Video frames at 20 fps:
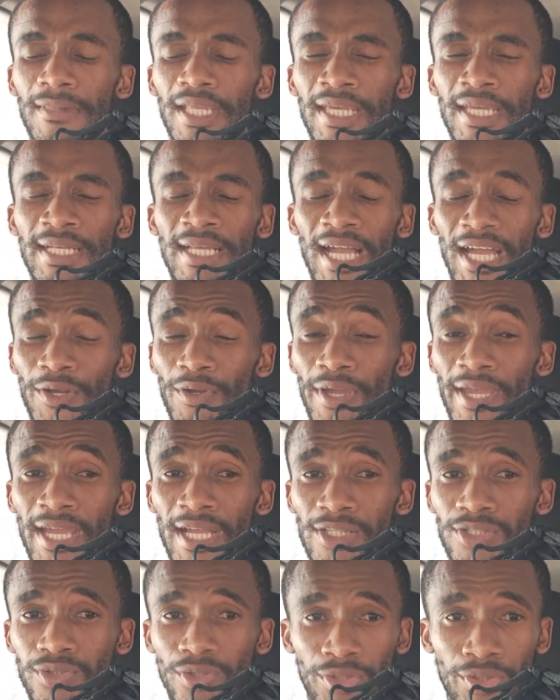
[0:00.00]
it kind of
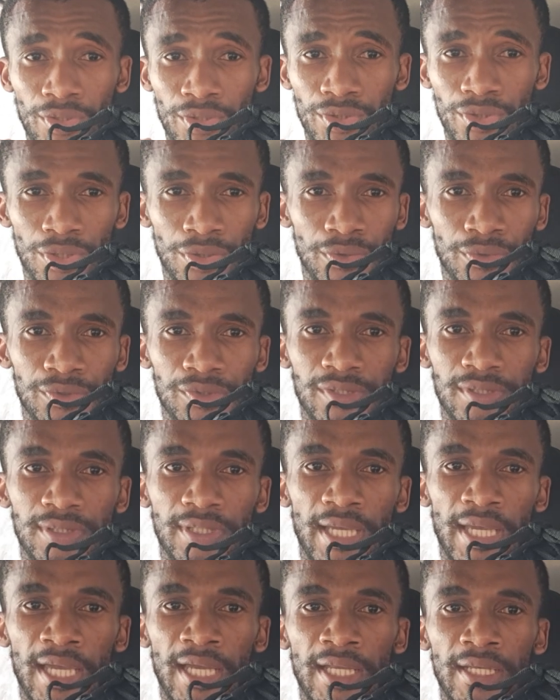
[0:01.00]
hurts on your toes.
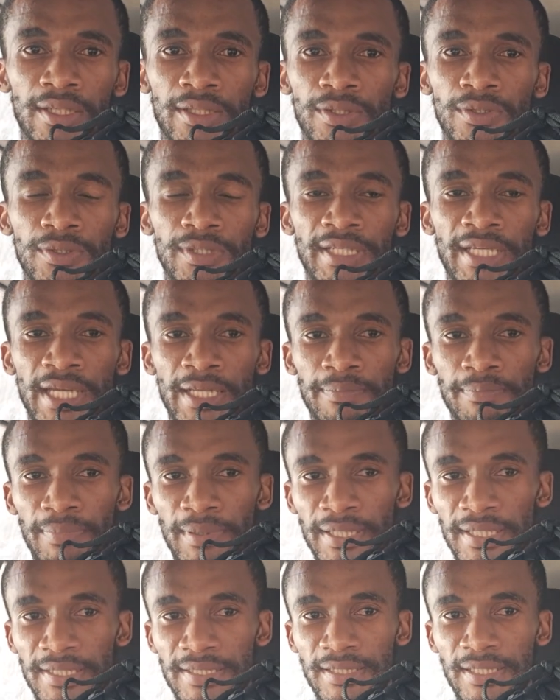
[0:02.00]
And you'd get
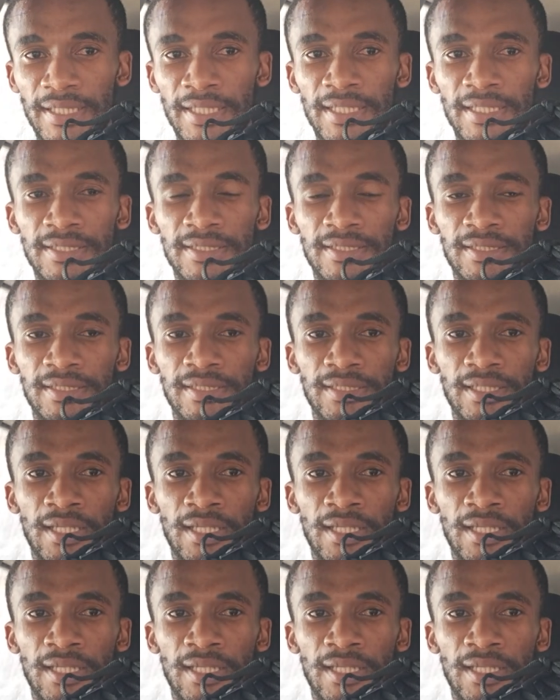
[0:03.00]
blisters,